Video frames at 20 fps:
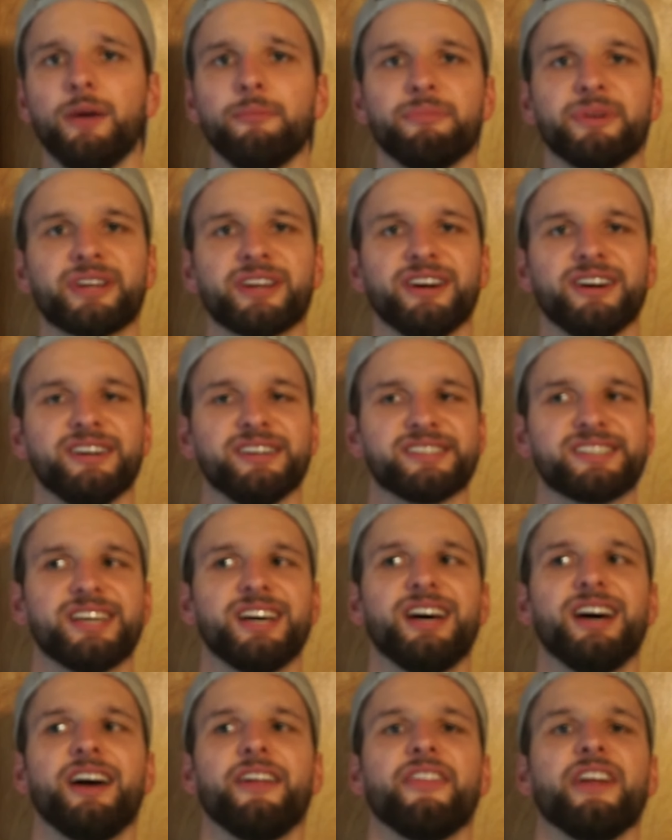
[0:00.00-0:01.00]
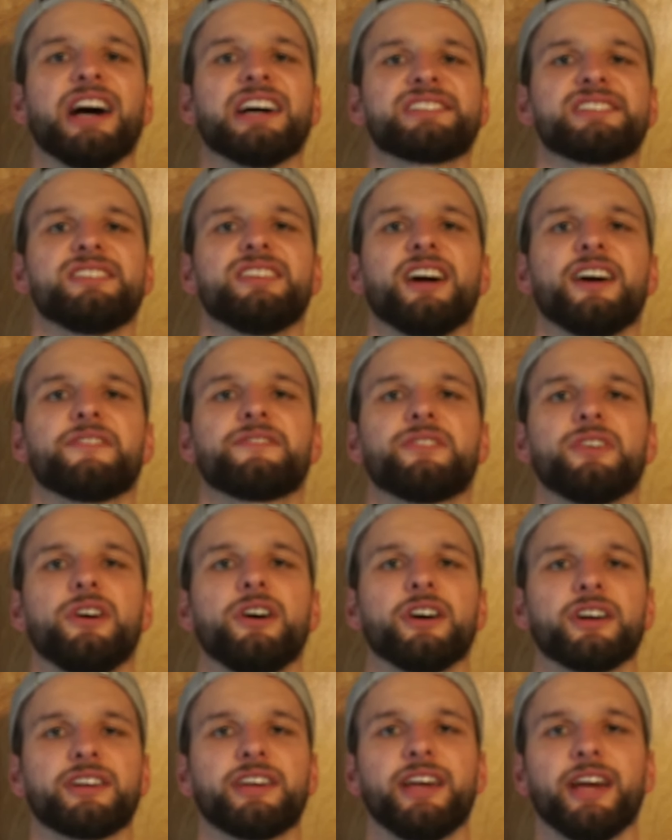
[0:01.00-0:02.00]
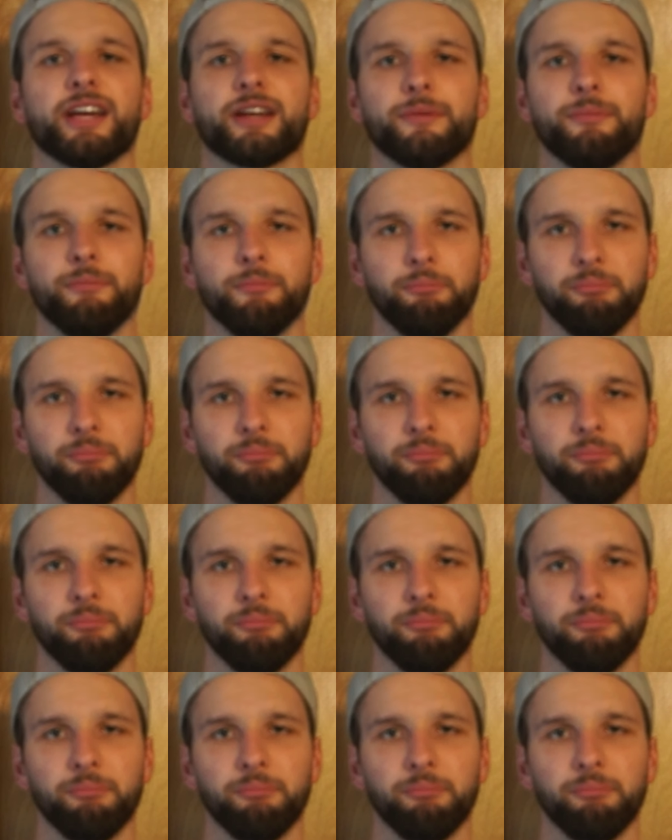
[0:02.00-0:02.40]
because that's enough to kick